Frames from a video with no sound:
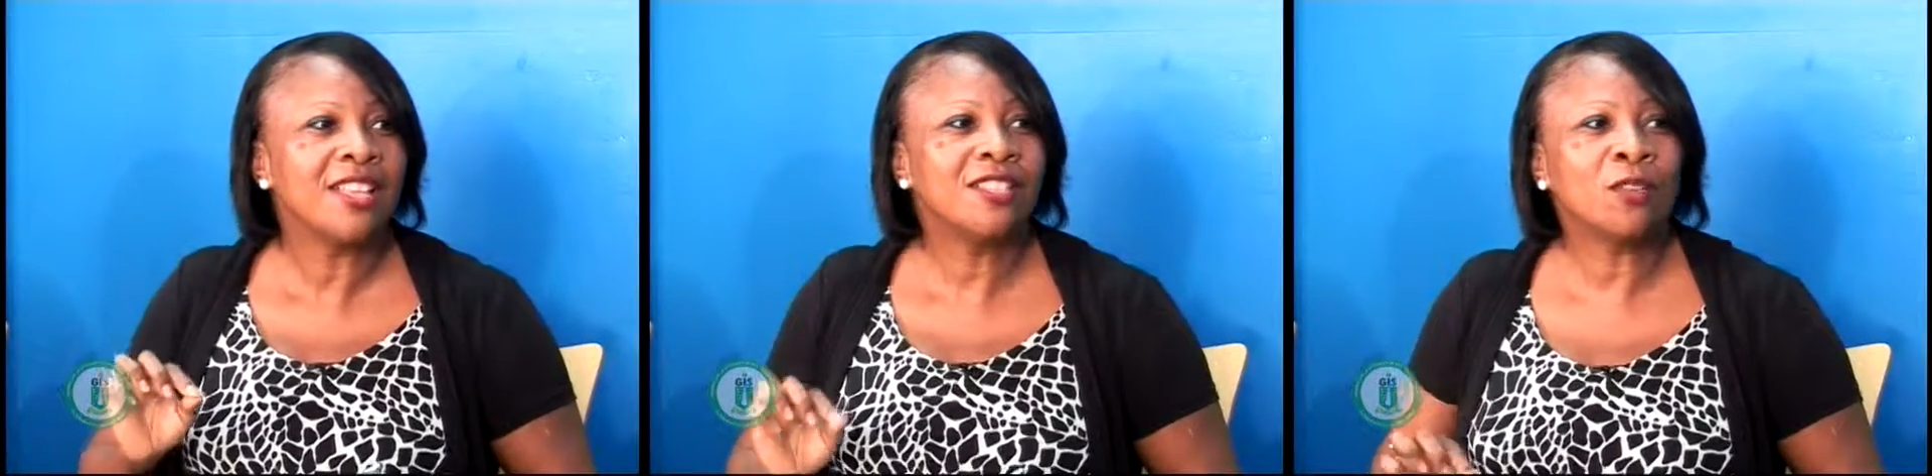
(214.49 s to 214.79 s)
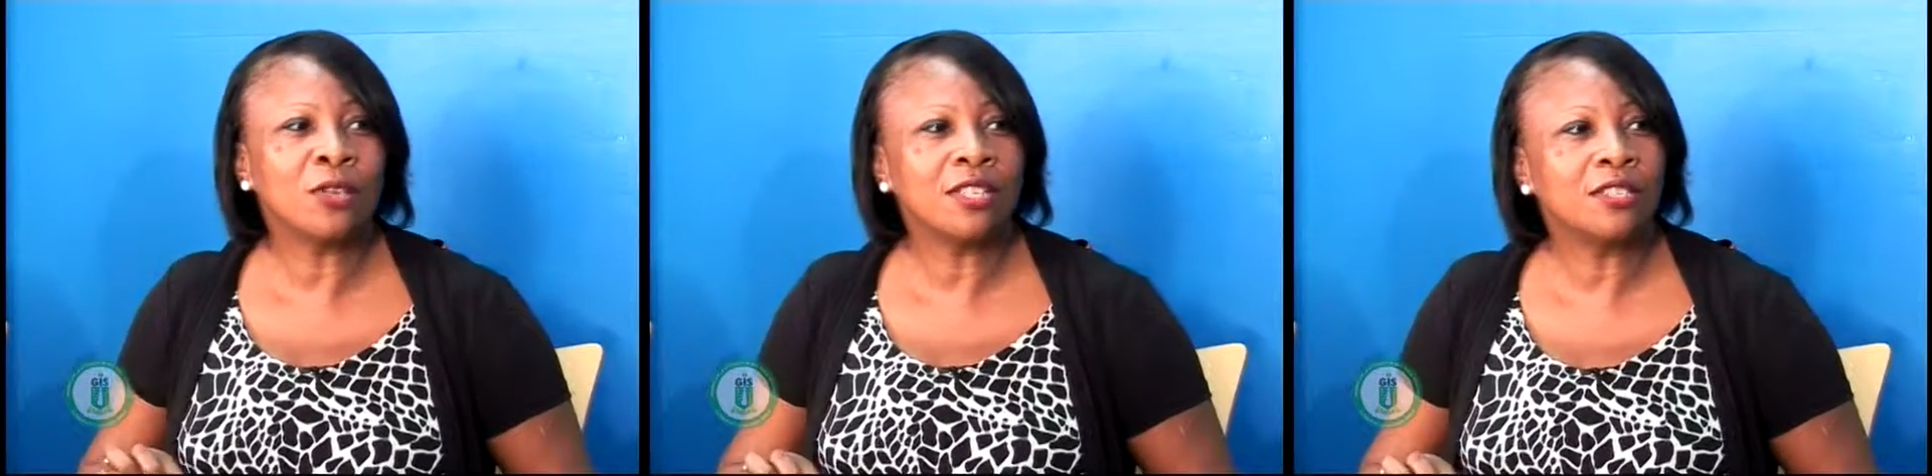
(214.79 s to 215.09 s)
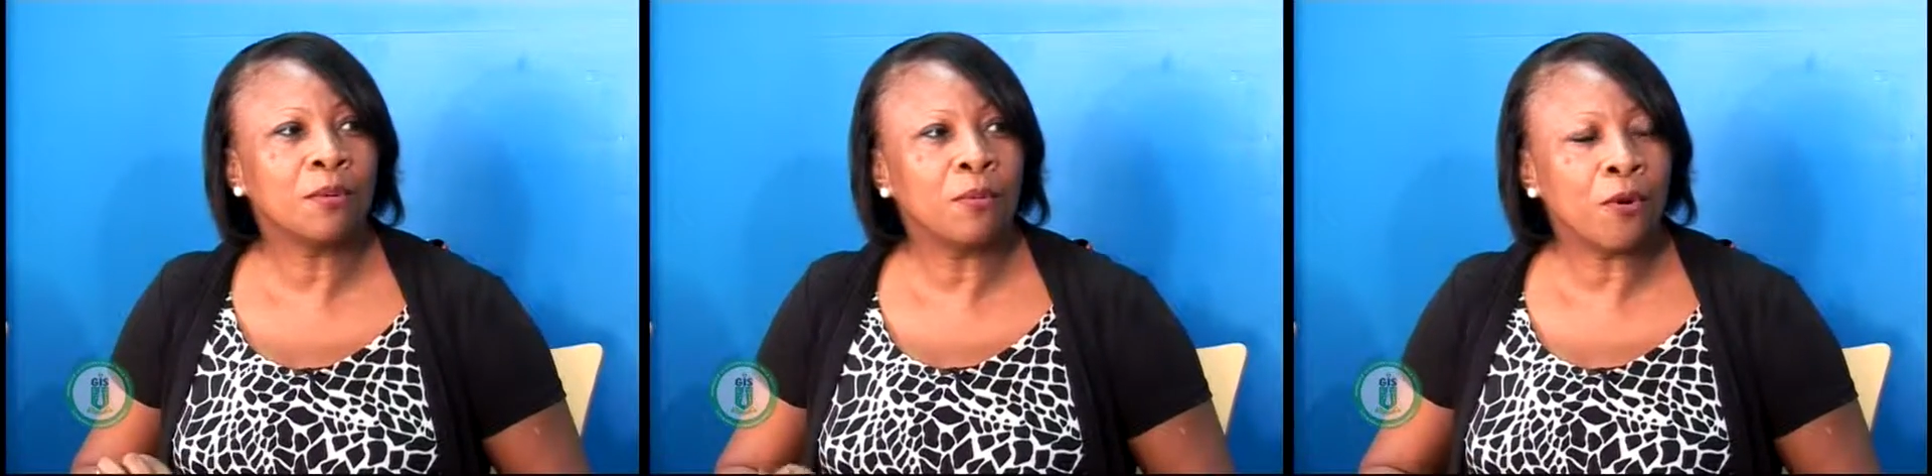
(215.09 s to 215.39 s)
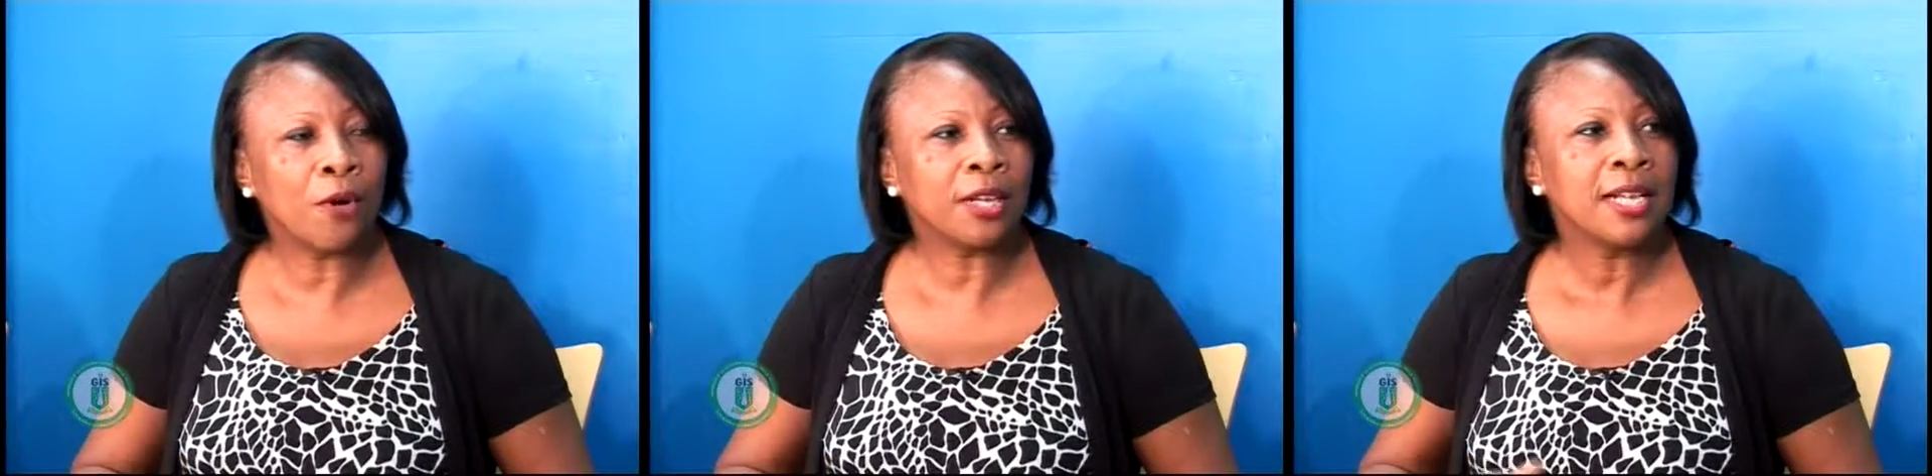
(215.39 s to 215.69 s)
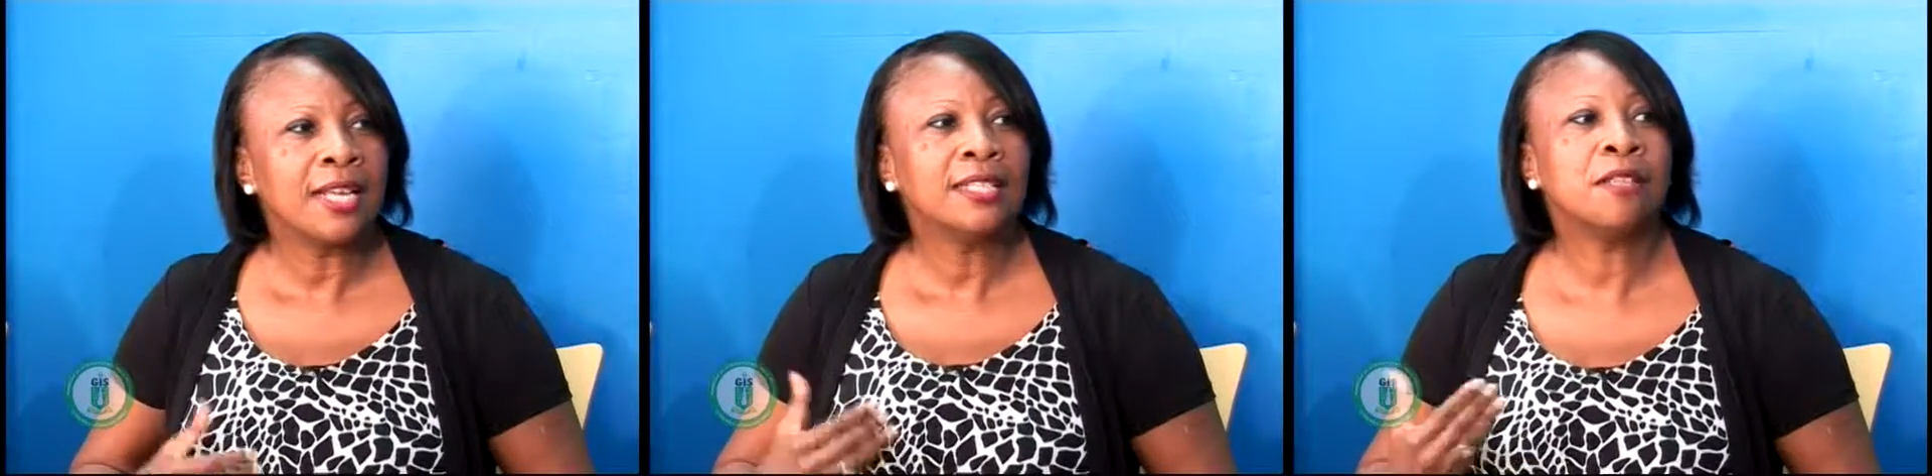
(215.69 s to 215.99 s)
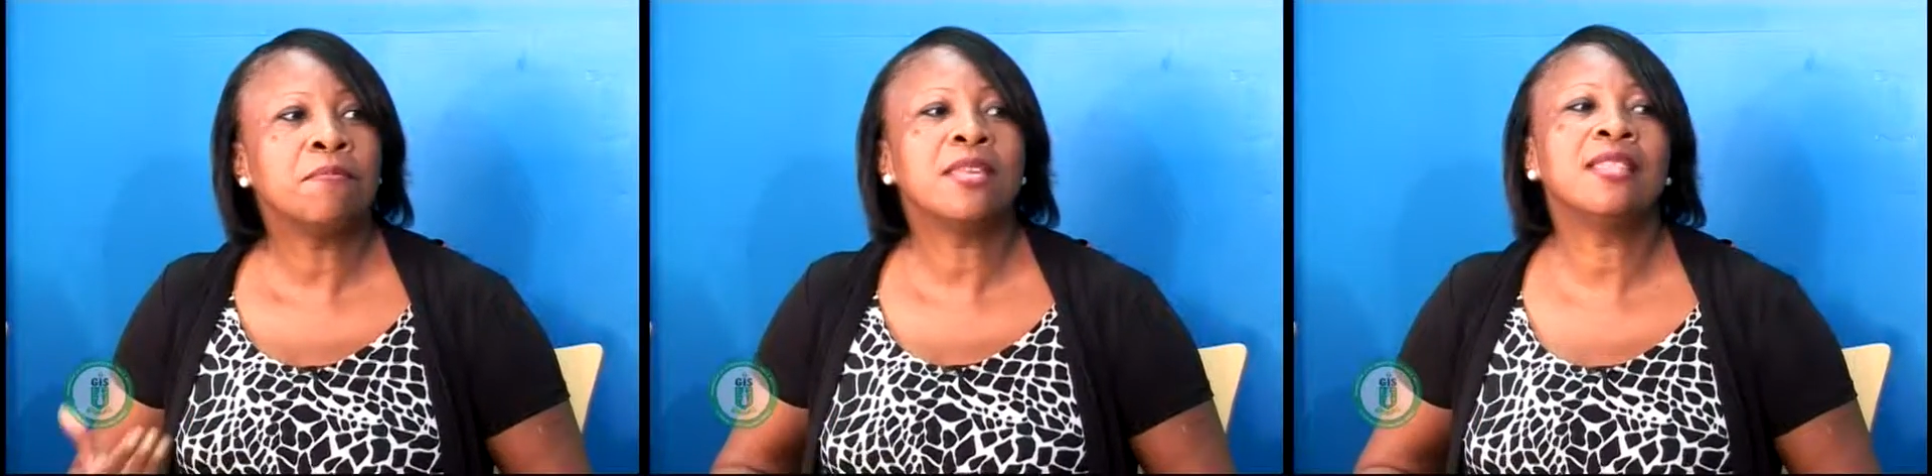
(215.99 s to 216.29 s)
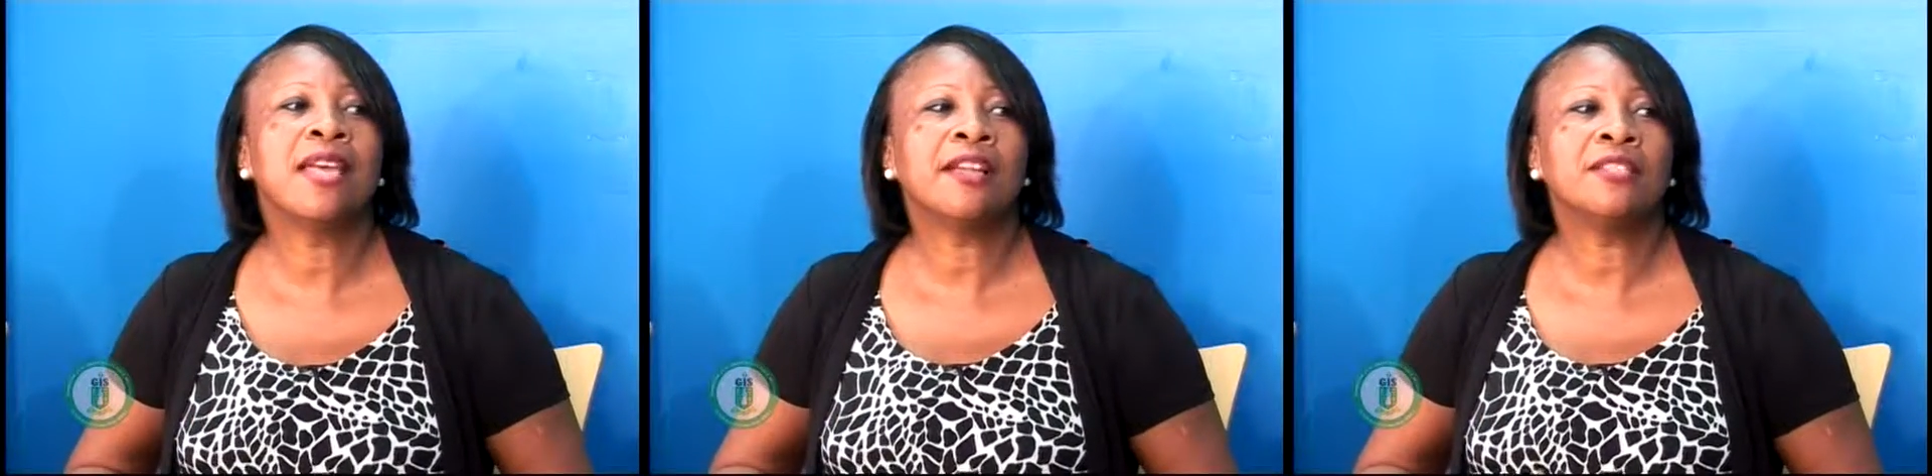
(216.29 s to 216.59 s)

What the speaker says: source of support to be there